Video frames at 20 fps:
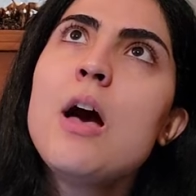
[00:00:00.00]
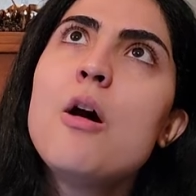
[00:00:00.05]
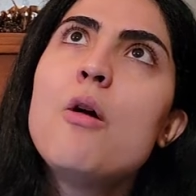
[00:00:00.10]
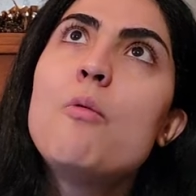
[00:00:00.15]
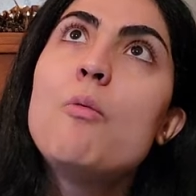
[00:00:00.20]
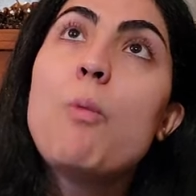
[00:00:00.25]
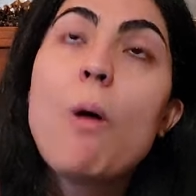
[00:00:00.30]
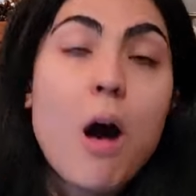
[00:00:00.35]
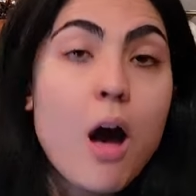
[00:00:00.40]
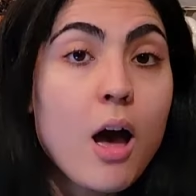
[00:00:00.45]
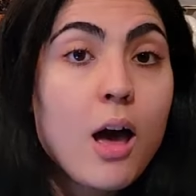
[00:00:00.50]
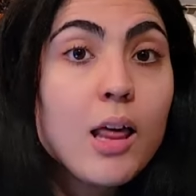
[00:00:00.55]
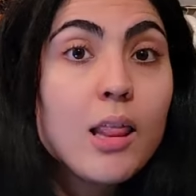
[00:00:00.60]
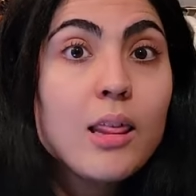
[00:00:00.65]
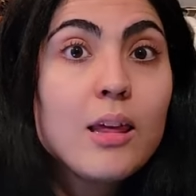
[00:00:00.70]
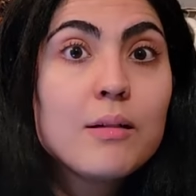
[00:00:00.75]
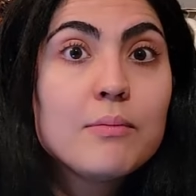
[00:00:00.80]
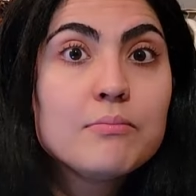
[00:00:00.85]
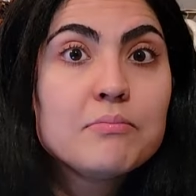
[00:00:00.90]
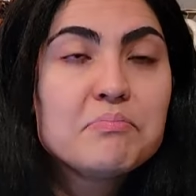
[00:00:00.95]

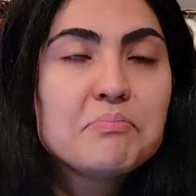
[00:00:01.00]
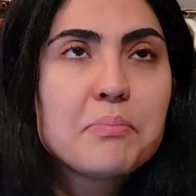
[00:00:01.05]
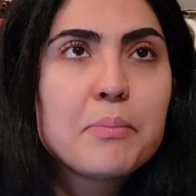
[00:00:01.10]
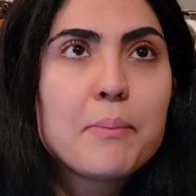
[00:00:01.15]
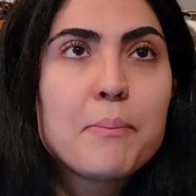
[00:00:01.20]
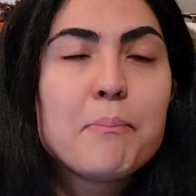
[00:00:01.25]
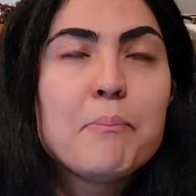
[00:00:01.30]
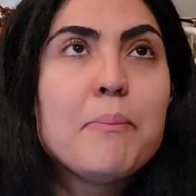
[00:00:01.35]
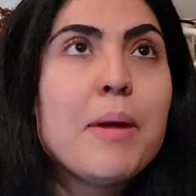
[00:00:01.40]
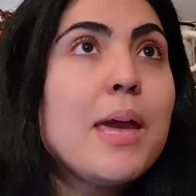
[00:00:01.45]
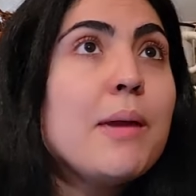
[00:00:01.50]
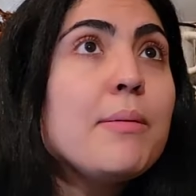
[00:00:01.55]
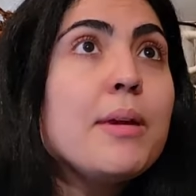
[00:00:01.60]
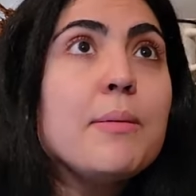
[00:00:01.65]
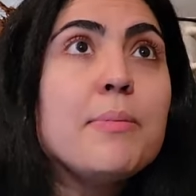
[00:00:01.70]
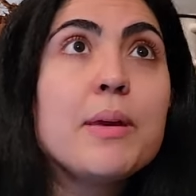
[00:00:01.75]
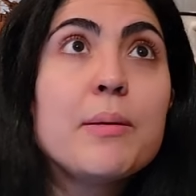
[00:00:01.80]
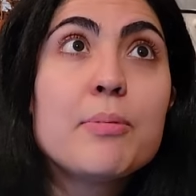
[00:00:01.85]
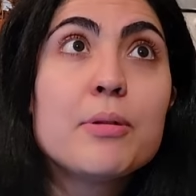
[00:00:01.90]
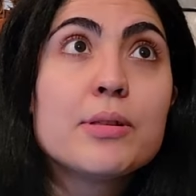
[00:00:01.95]
while maybe
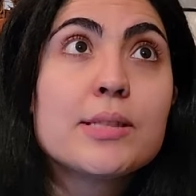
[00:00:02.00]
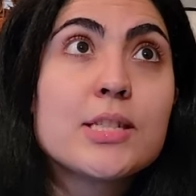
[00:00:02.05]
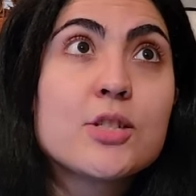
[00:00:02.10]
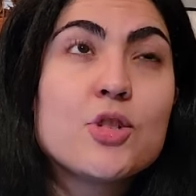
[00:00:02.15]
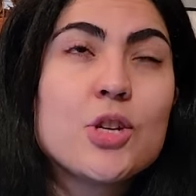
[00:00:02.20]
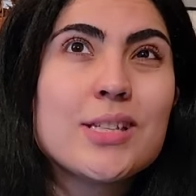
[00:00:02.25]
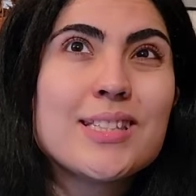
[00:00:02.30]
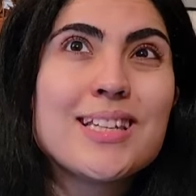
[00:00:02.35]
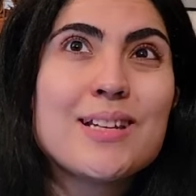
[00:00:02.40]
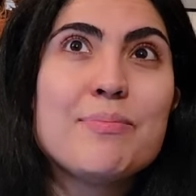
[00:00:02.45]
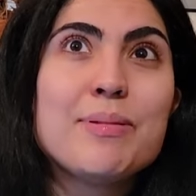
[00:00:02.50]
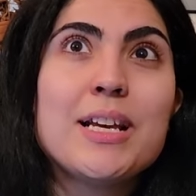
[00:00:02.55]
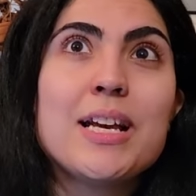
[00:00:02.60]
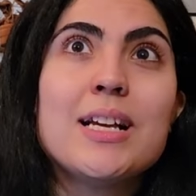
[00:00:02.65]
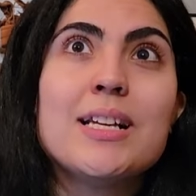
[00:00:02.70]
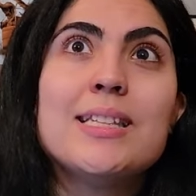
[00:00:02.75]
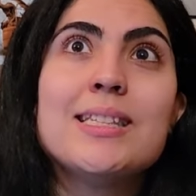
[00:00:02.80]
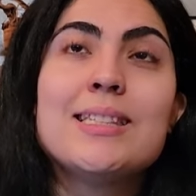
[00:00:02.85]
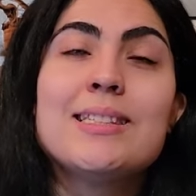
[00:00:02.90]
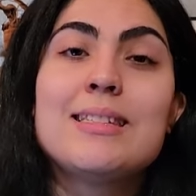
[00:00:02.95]
people suggest that
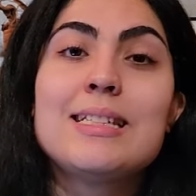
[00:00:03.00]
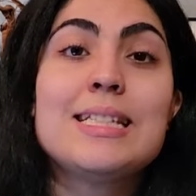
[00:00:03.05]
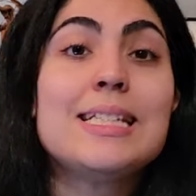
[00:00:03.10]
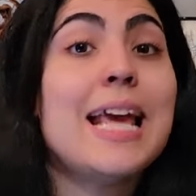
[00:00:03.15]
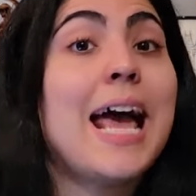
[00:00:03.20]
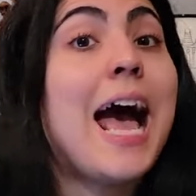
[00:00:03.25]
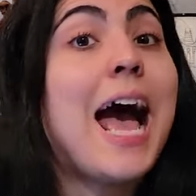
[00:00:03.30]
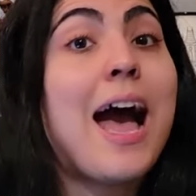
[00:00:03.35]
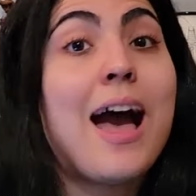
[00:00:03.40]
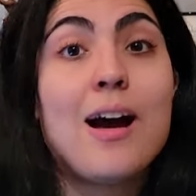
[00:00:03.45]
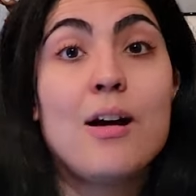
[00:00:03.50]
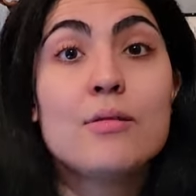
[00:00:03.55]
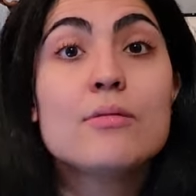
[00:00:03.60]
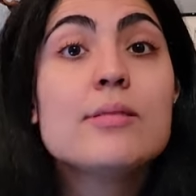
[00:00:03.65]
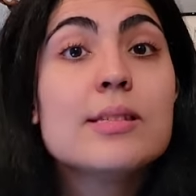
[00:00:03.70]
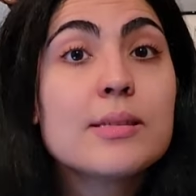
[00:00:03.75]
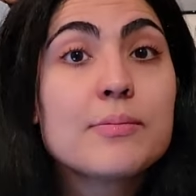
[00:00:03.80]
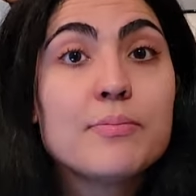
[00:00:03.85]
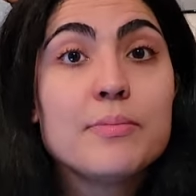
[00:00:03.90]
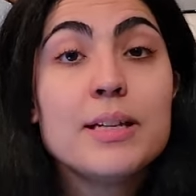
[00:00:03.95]
because the
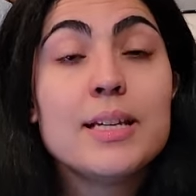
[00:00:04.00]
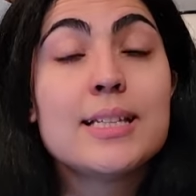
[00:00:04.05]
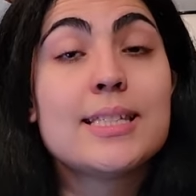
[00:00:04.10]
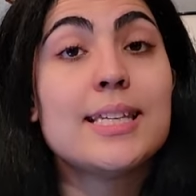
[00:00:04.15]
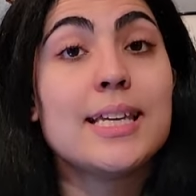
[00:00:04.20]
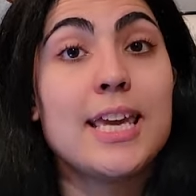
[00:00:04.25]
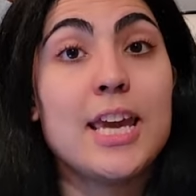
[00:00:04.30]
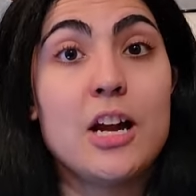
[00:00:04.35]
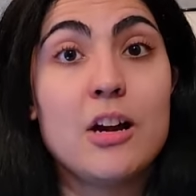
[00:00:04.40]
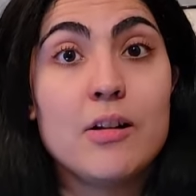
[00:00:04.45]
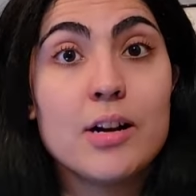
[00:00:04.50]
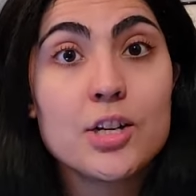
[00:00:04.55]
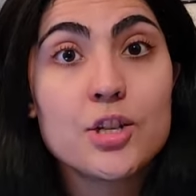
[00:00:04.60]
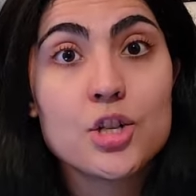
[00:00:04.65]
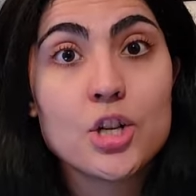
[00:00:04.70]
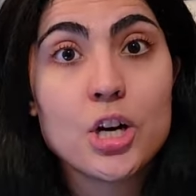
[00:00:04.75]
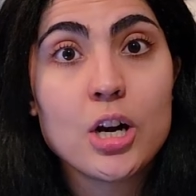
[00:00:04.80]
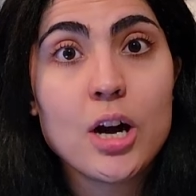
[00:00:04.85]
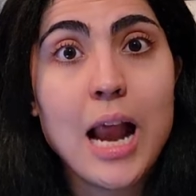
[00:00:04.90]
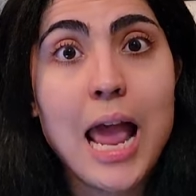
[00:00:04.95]
house, it's a
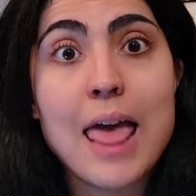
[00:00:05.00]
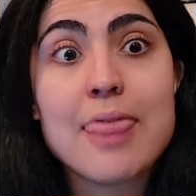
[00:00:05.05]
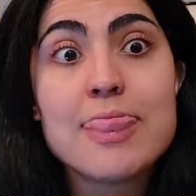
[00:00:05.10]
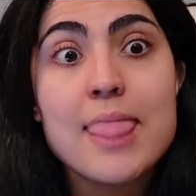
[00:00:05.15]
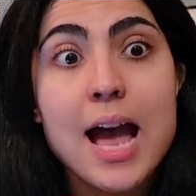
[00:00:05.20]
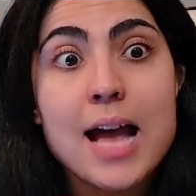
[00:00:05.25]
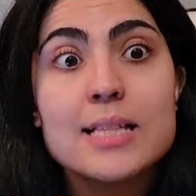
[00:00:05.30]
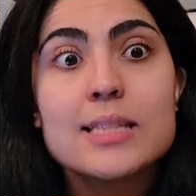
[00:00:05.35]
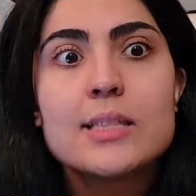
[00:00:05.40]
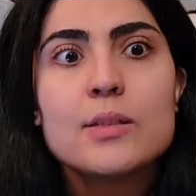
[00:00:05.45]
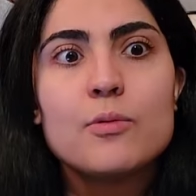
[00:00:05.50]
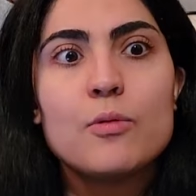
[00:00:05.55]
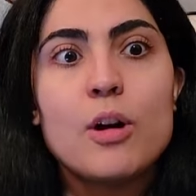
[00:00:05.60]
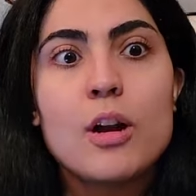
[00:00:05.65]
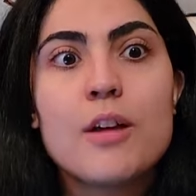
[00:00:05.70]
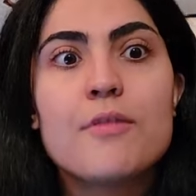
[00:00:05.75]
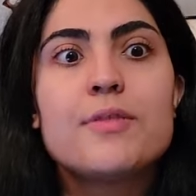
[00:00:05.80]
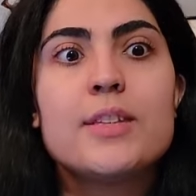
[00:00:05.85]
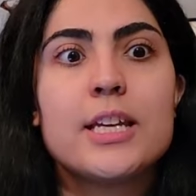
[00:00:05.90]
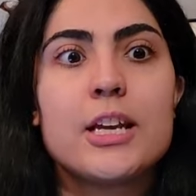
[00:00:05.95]
character, and that's one
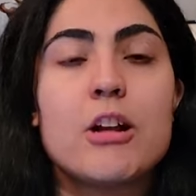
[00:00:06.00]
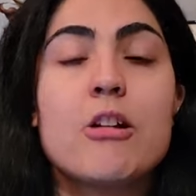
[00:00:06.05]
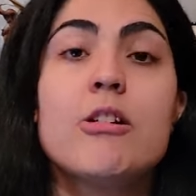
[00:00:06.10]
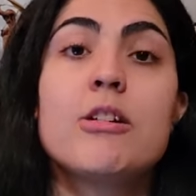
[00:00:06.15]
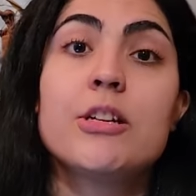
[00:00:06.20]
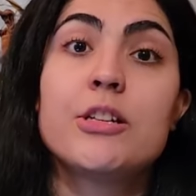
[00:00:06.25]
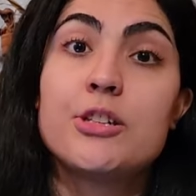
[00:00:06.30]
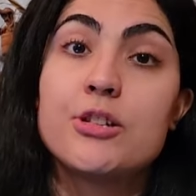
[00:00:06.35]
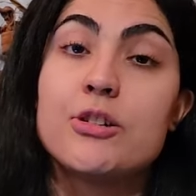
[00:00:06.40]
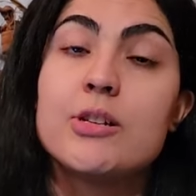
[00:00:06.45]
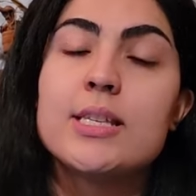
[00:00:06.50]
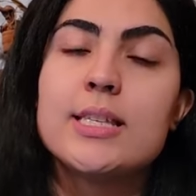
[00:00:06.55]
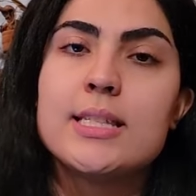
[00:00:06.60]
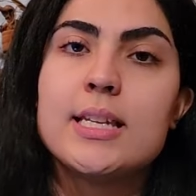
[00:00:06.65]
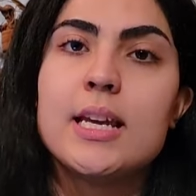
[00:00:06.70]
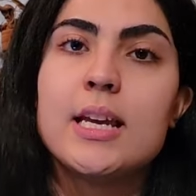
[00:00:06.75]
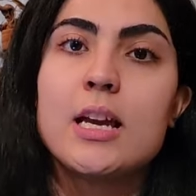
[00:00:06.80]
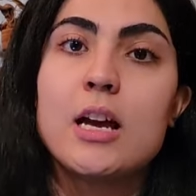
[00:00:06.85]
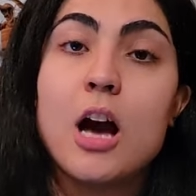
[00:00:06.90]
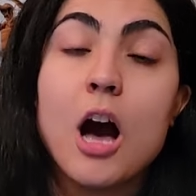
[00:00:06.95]
of the
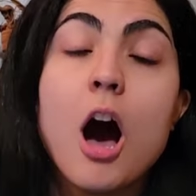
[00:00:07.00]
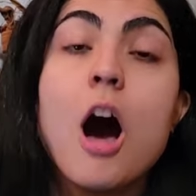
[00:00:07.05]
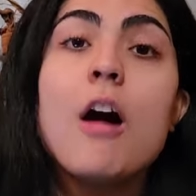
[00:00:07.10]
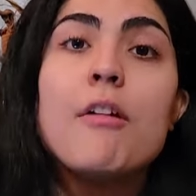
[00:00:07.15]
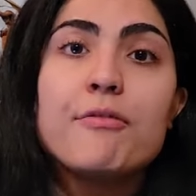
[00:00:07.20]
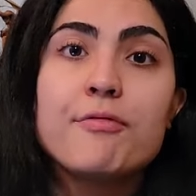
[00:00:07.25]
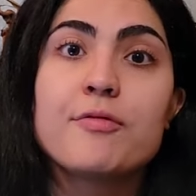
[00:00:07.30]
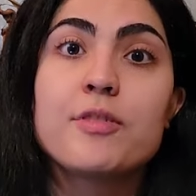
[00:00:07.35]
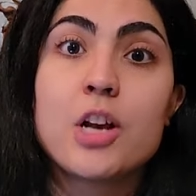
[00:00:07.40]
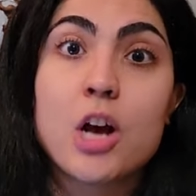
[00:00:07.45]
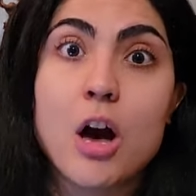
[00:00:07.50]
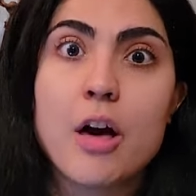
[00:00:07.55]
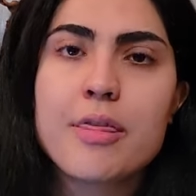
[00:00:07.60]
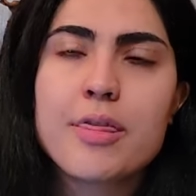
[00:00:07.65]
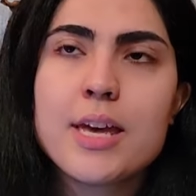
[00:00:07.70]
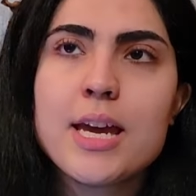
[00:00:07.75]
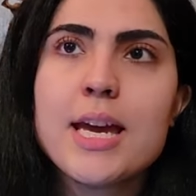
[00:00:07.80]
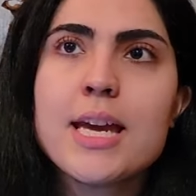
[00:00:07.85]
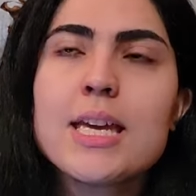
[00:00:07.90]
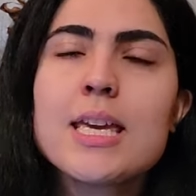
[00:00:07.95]
characteristic of
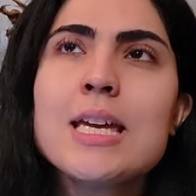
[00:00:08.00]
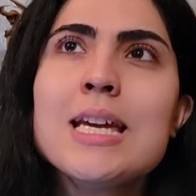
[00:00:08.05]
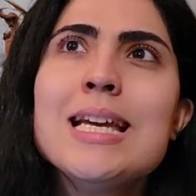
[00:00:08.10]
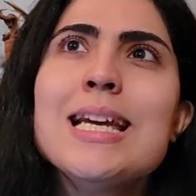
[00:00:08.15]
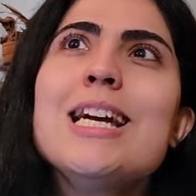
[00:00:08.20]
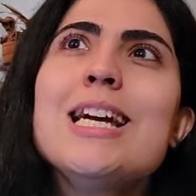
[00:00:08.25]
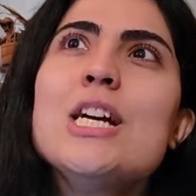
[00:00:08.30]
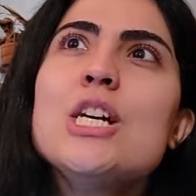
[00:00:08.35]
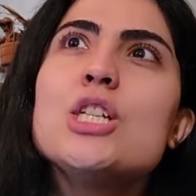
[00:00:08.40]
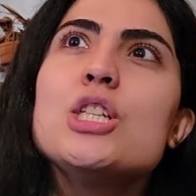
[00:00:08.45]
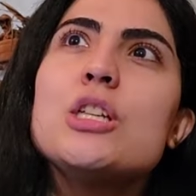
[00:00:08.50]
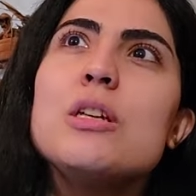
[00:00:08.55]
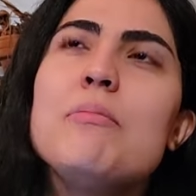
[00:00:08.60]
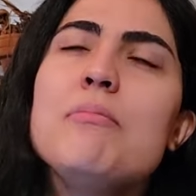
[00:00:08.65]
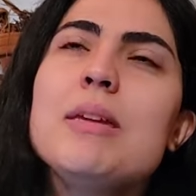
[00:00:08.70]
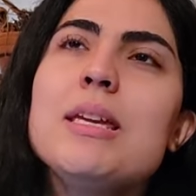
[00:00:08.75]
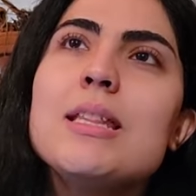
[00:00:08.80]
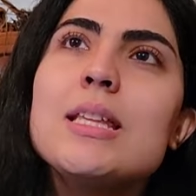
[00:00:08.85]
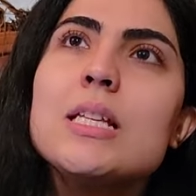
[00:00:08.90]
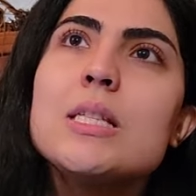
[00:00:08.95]
Gothic, to
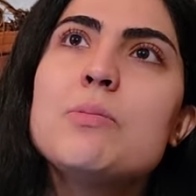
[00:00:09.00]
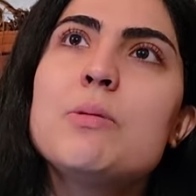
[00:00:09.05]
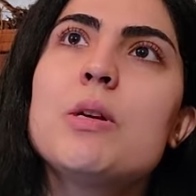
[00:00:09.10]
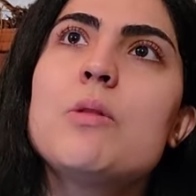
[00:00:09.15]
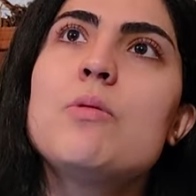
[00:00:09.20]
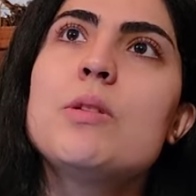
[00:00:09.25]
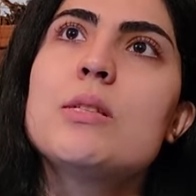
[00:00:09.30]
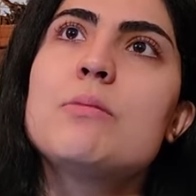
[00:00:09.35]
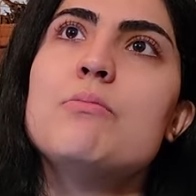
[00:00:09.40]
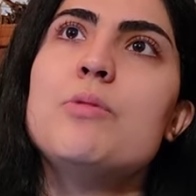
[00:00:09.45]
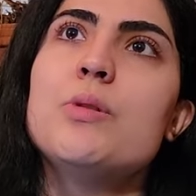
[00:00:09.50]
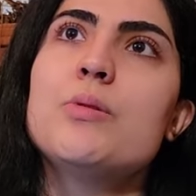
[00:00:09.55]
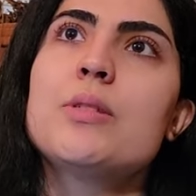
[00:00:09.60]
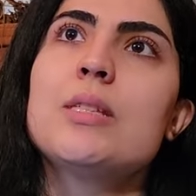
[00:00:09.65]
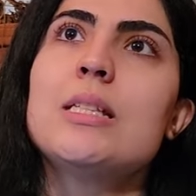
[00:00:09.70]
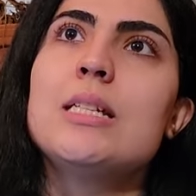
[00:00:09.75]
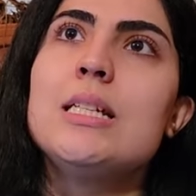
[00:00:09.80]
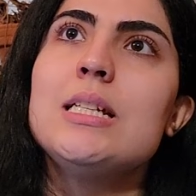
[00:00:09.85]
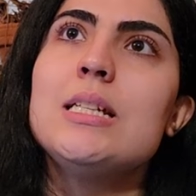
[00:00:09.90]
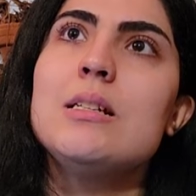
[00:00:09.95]
me, this book was
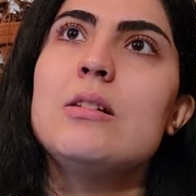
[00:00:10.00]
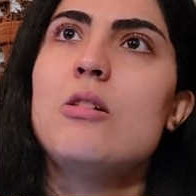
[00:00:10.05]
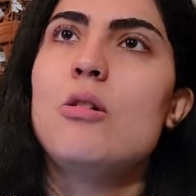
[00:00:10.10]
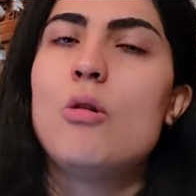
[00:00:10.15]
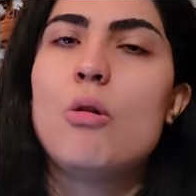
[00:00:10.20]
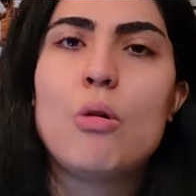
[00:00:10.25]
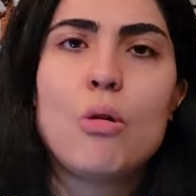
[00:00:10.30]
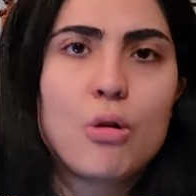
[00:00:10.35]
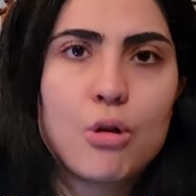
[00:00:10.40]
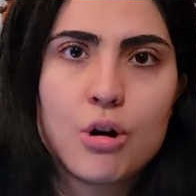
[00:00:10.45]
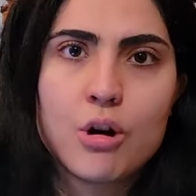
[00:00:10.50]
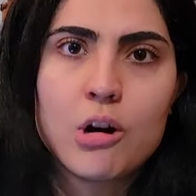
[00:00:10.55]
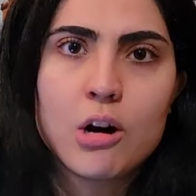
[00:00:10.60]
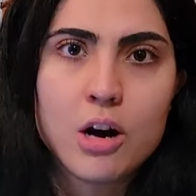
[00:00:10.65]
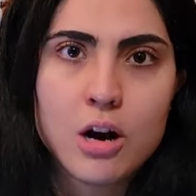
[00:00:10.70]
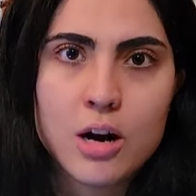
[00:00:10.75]
mostly horror.